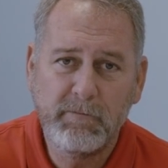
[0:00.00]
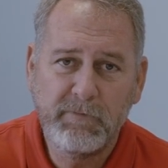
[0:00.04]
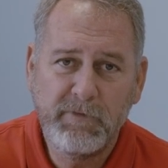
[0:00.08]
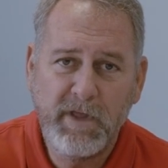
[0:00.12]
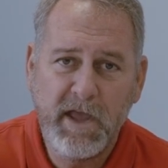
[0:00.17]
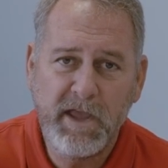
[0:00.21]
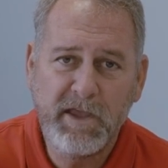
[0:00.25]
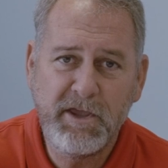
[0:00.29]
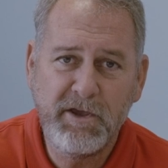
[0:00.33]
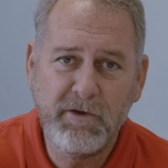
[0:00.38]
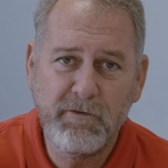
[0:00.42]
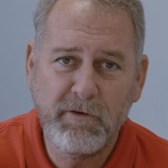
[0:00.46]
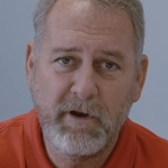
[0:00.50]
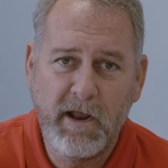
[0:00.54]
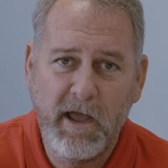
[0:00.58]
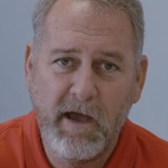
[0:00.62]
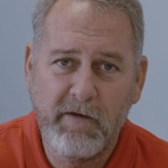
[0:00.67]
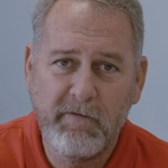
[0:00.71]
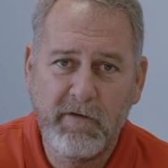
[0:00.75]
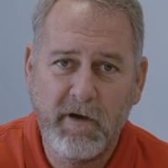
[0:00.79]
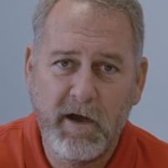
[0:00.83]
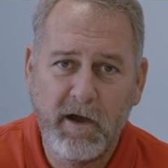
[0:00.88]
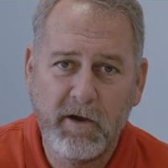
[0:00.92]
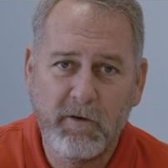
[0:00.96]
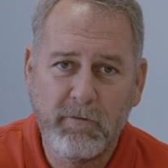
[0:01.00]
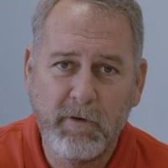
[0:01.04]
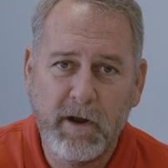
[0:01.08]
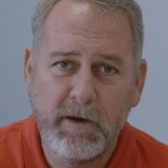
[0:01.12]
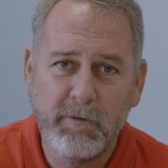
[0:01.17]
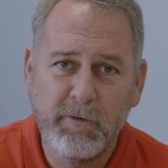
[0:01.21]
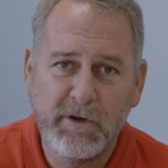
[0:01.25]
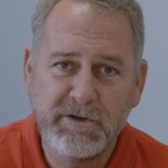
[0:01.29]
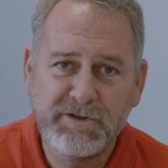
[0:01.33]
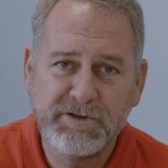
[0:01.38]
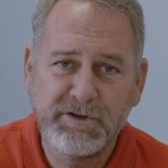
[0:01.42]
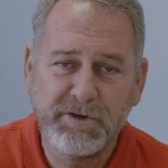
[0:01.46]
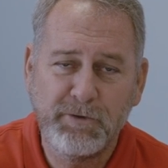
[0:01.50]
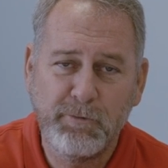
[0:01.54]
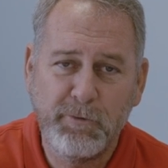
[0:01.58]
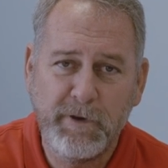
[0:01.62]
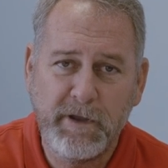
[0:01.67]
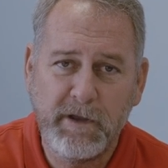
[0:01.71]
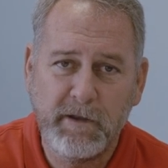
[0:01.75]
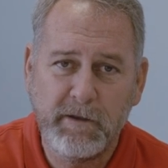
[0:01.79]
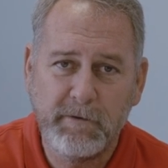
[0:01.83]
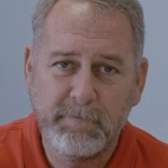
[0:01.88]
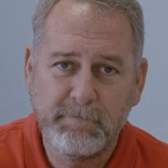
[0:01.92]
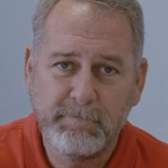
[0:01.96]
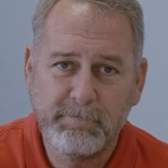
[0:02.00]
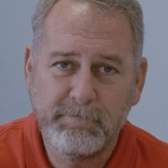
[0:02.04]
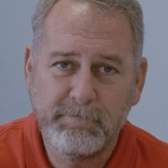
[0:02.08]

Thank you, and have a great rest of your week.